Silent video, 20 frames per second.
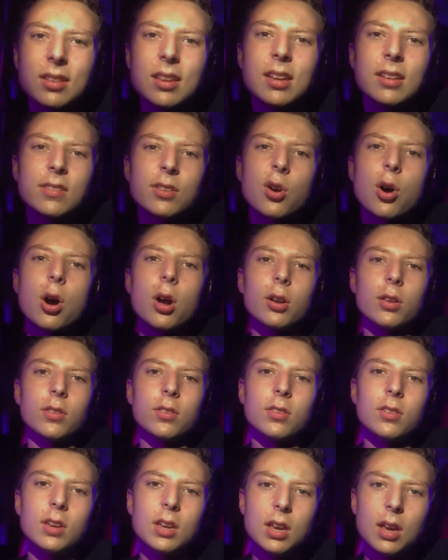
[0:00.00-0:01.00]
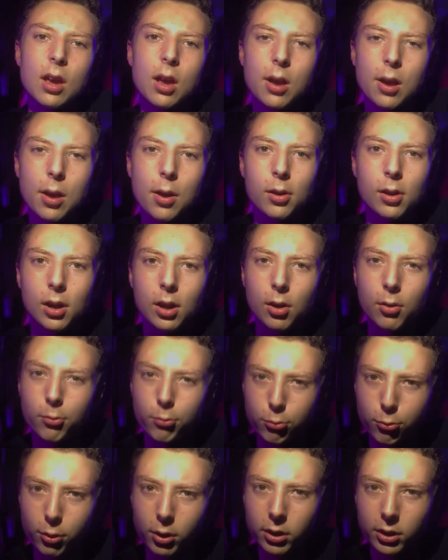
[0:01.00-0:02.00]
It's honestly a
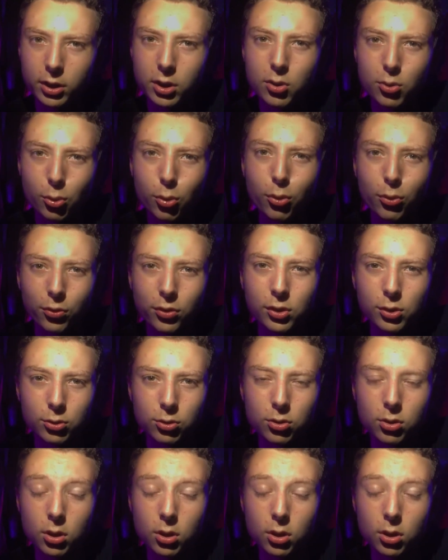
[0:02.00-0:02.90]
really cool few...